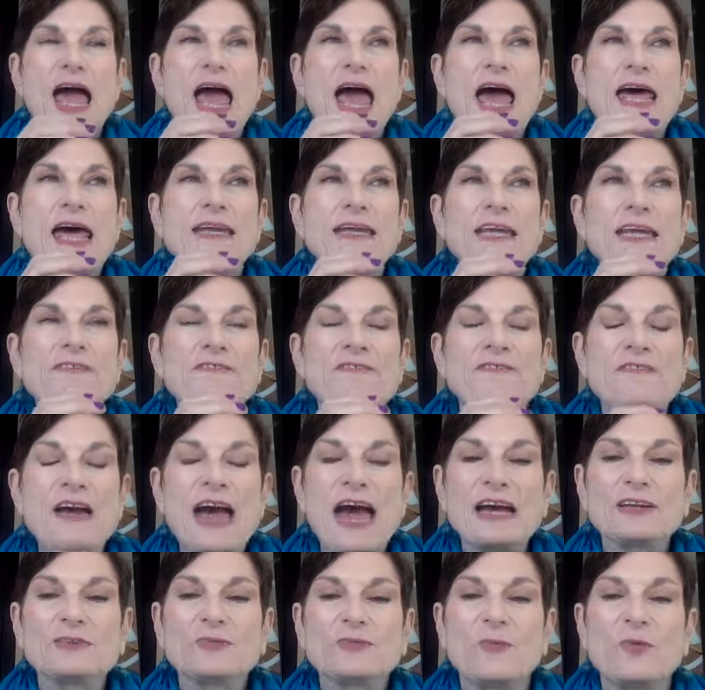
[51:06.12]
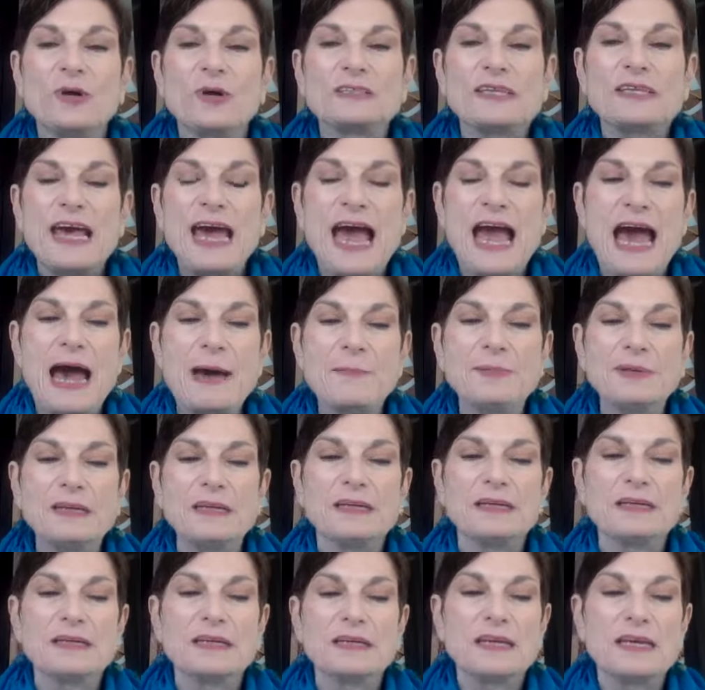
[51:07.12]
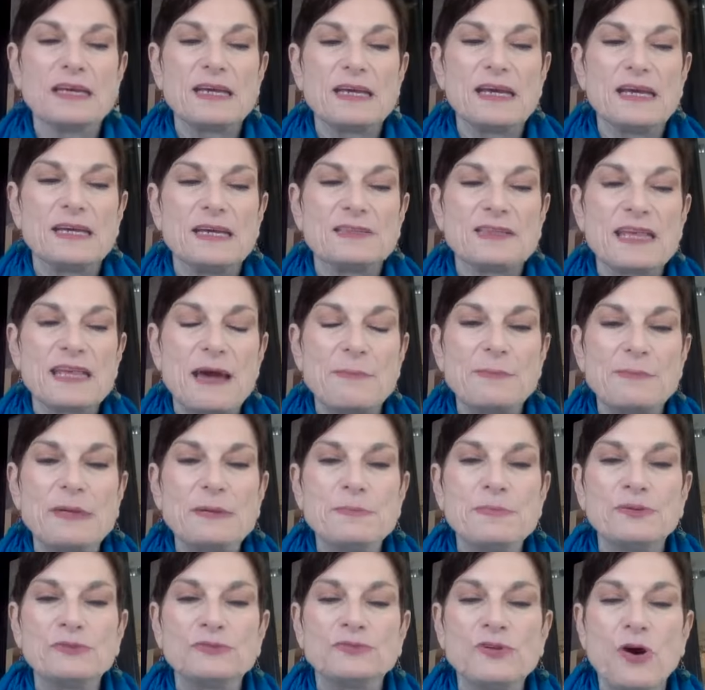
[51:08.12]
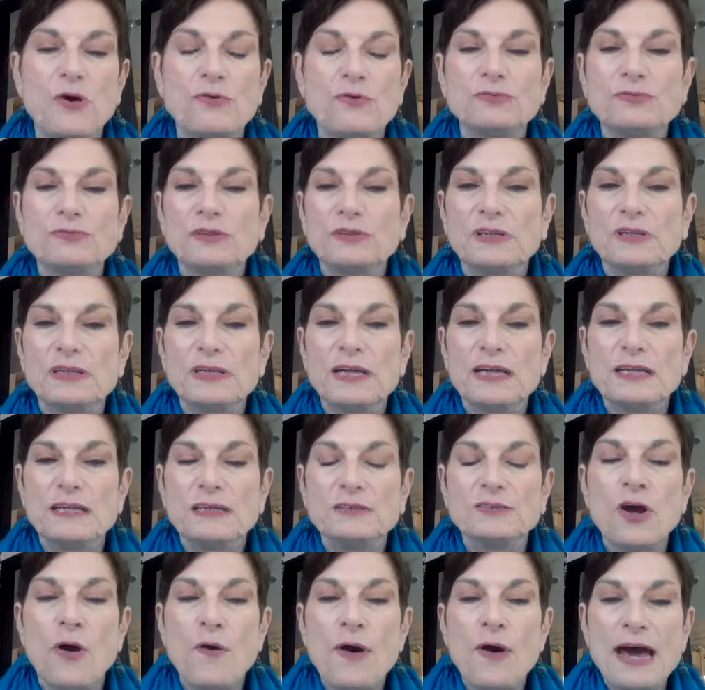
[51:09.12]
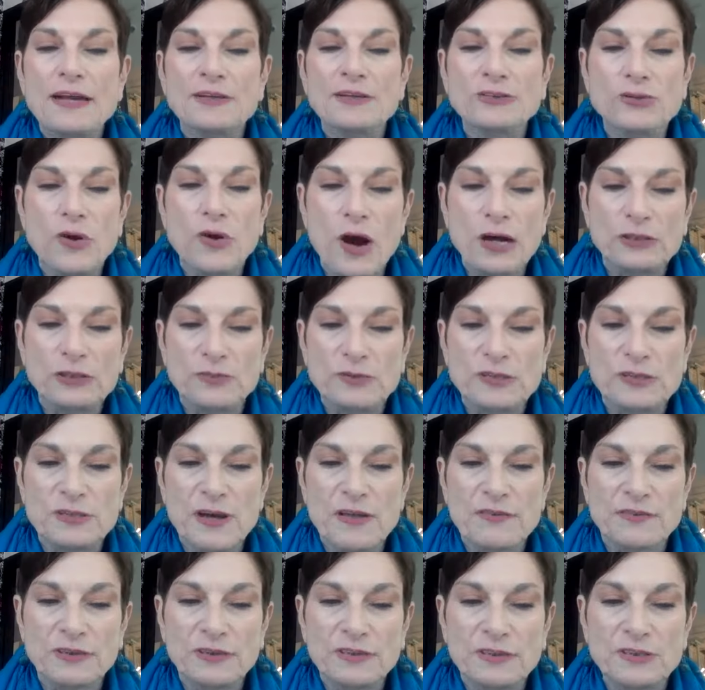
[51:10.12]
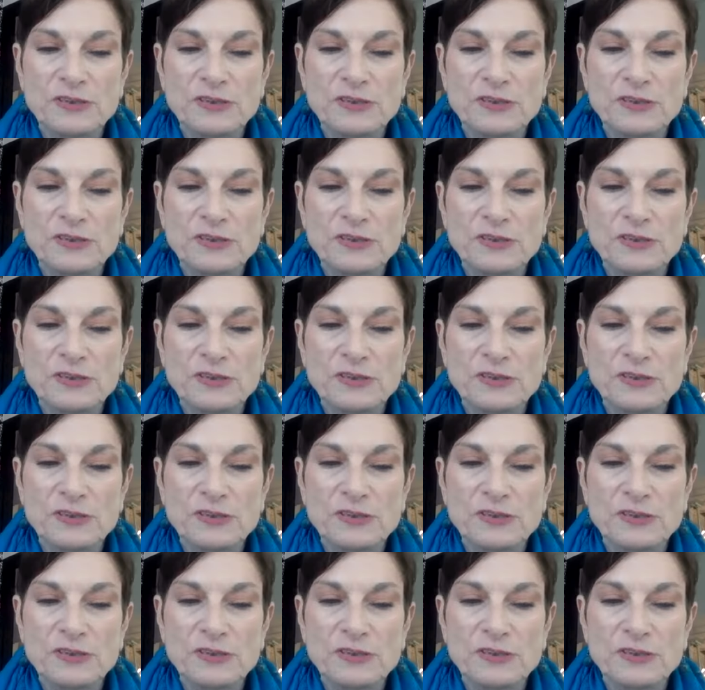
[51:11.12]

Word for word: And in fact, what's happening is that people don't know how to talk to each other.